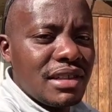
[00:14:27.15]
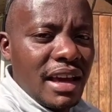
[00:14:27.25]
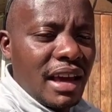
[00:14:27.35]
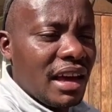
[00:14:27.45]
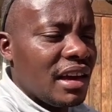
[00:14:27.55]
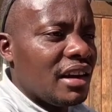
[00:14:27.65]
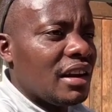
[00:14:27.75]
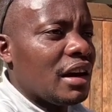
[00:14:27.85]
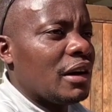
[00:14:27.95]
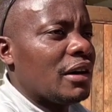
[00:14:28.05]

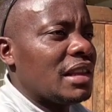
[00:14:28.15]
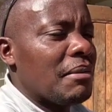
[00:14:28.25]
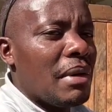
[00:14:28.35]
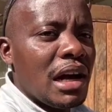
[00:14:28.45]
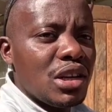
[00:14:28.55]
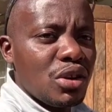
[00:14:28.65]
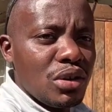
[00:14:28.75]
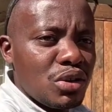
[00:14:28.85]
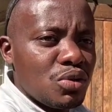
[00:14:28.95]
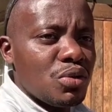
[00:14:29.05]
taken the
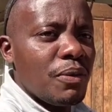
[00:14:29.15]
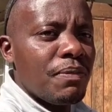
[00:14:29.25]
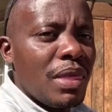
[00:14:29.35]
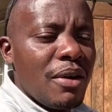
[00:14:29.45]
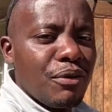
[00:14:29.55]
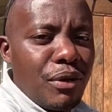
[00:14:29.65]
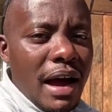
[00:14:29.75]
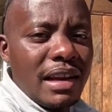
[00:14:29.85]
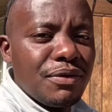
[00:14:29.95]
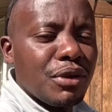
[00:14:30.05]
mantle to
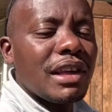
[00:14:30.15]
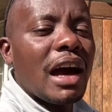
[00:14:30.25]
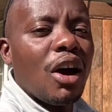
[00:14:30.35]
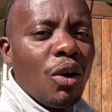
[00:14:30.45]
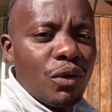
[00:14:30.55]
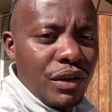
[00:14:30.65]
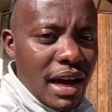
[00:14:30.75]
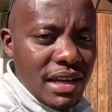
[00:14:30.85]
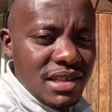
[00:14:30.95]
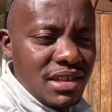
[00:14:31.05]
fight for their own
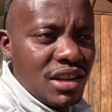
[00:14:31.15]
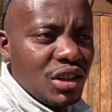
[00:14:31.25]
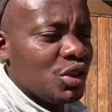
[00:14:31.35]
rights.